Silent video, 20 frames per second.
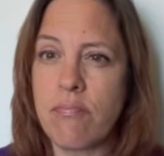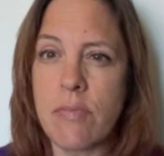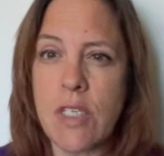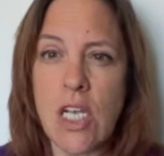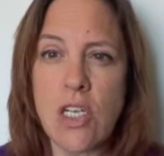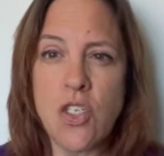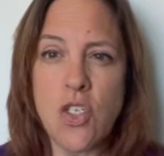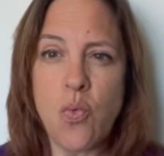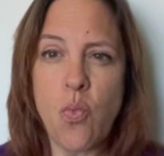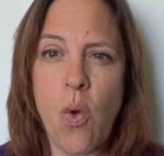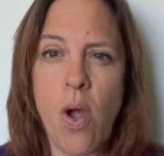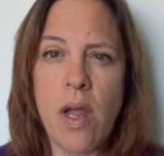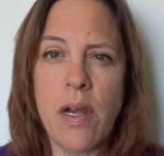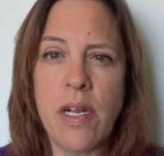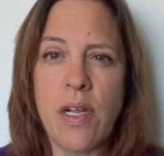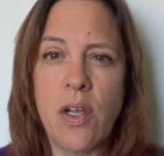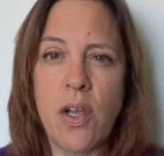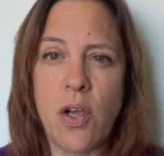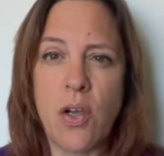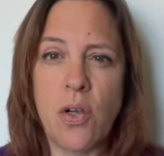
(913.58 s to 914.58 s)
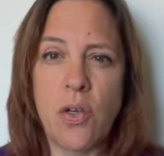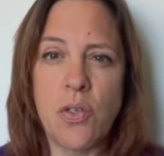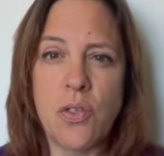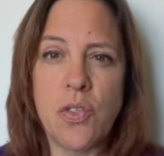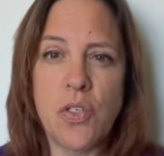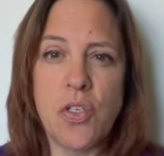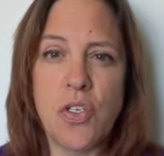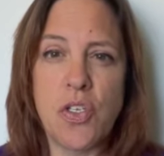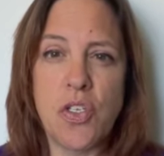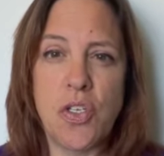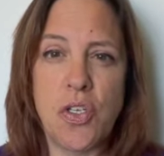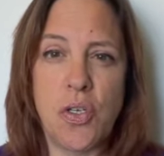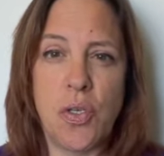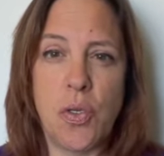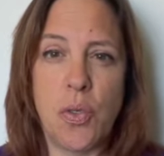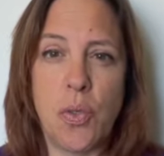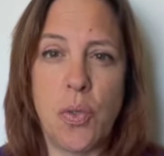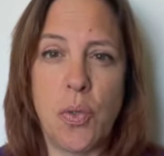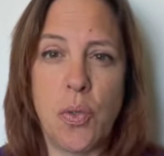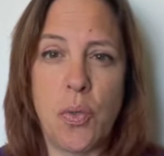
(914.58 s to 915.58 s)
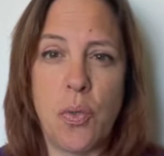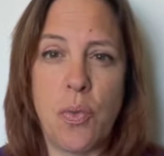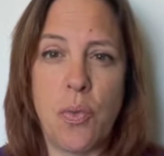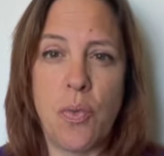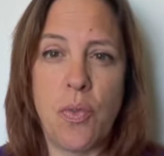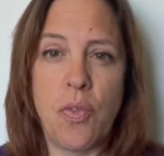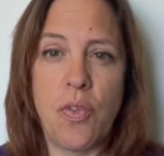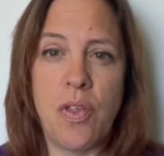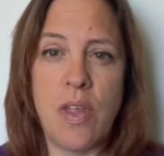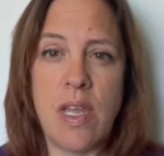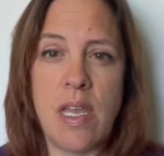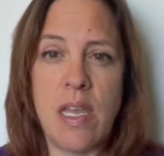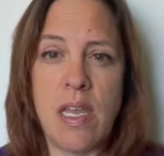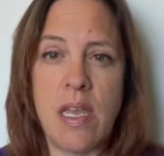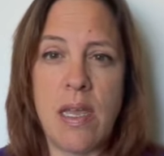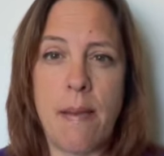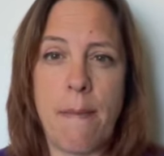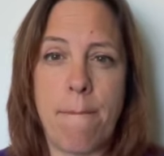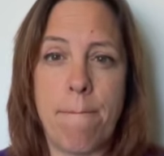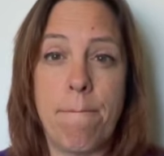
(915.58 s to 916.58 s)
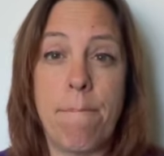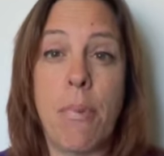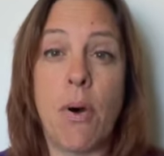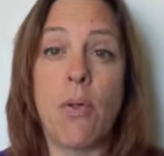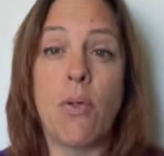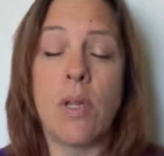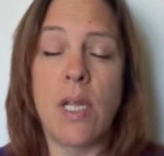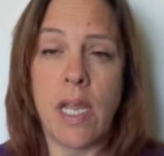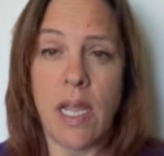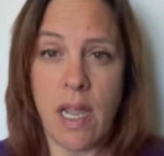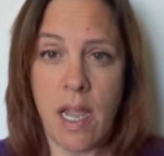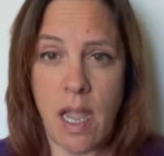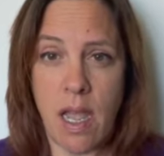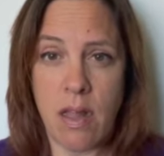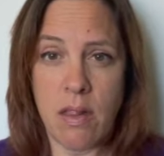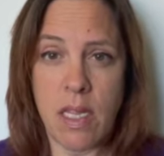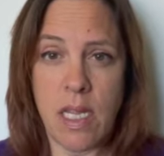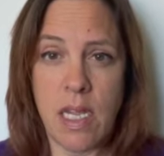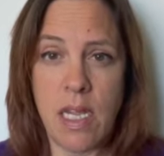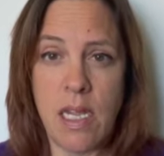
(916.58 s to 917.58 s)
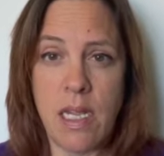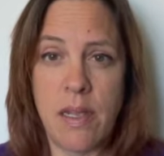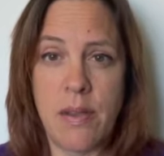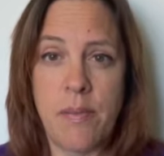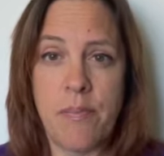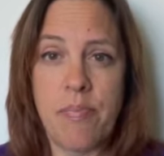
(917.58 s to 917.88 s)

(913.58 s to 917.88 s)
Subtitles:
Swanna goes to the bowling alley